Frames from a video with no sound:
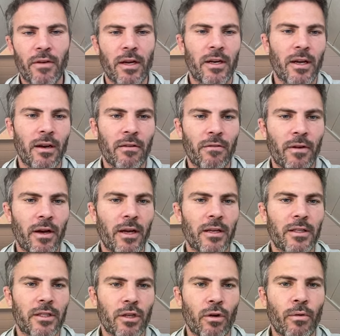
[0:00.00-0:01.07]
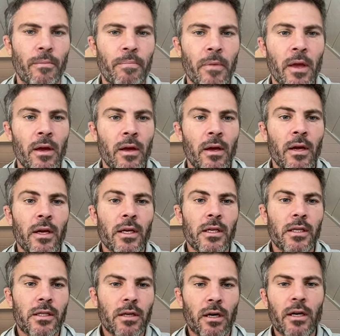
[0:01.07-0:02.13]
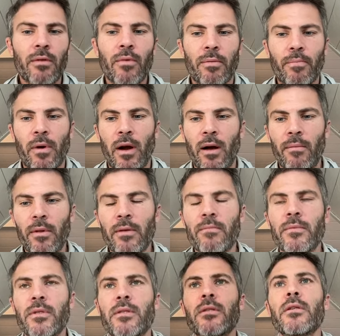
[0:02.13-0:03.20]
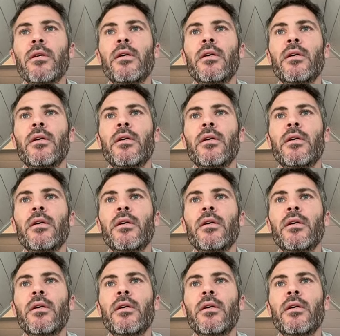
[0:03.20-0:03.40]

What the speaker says: identified. So starting with problems